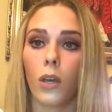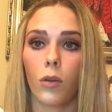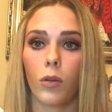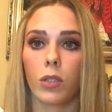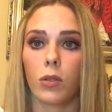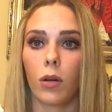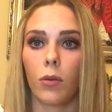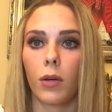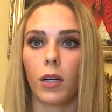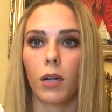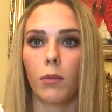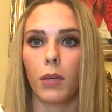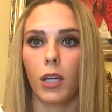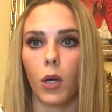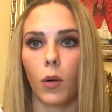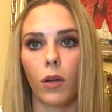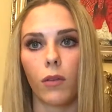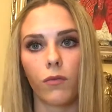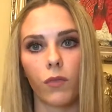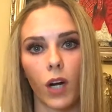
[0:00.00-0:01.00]
is where we're going to be
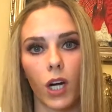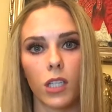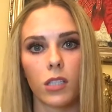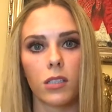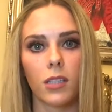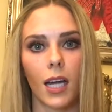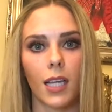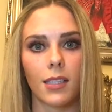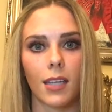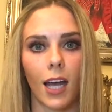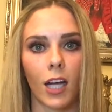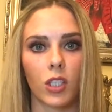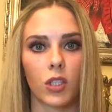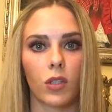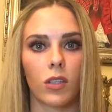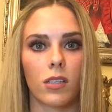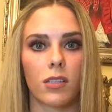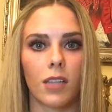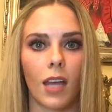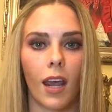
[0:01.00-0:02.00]
going first. That's
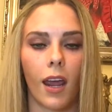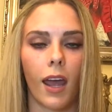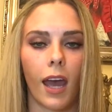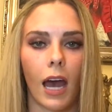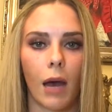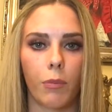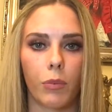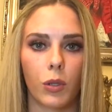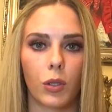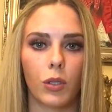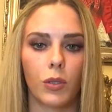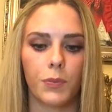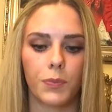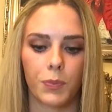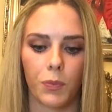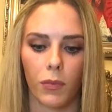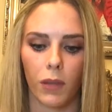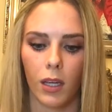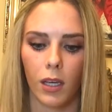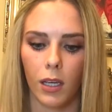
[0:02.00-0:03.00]
actually the state capital.
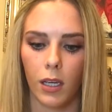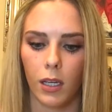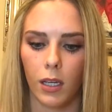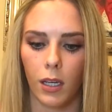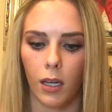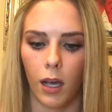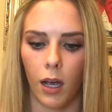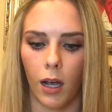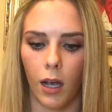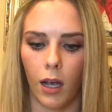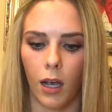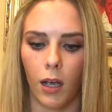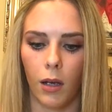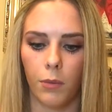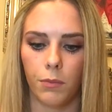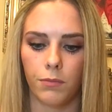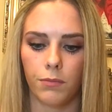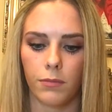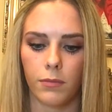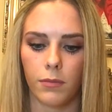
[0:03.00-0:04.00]

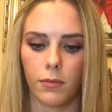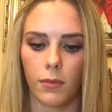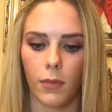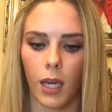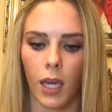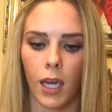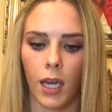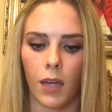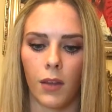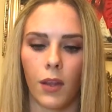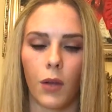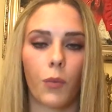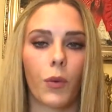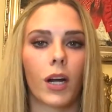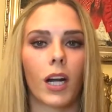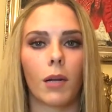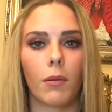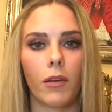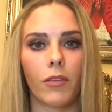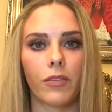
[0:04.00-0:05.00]
And then we're
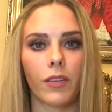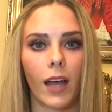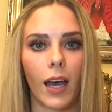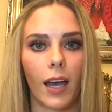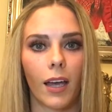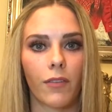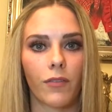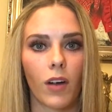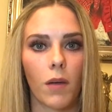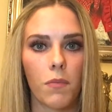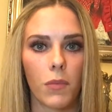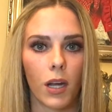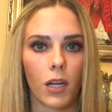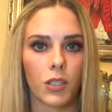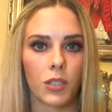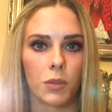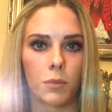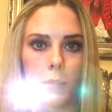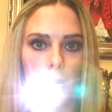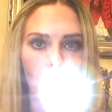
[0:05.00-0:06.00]
going to be flying from there
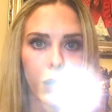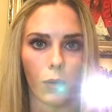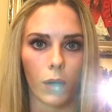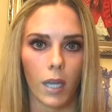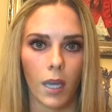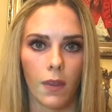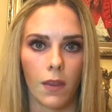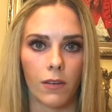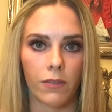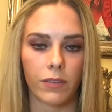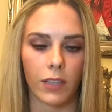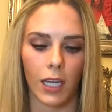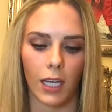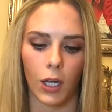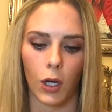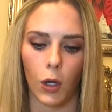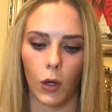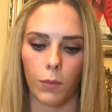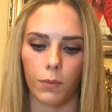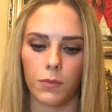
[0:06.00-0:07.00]
to Maui and then flying
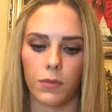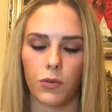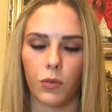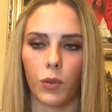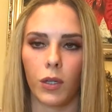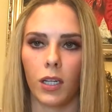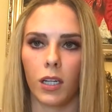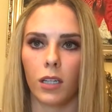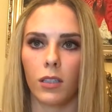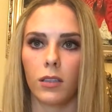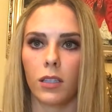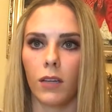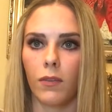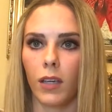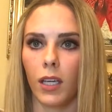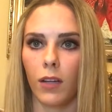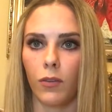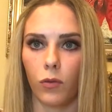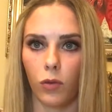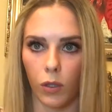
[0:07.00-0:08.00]
home. So we're
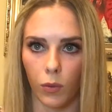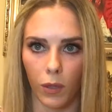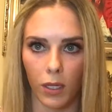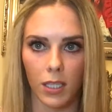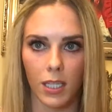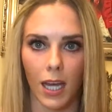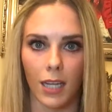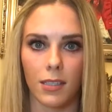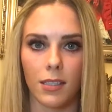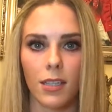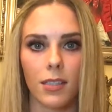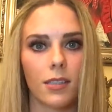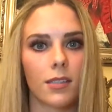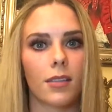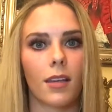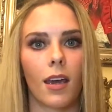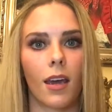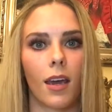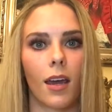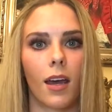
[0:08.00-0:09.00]
living in Fort Worth, Texas,
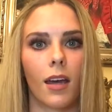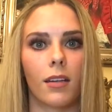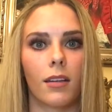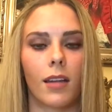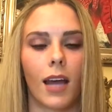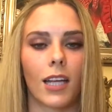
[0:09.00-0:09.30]
and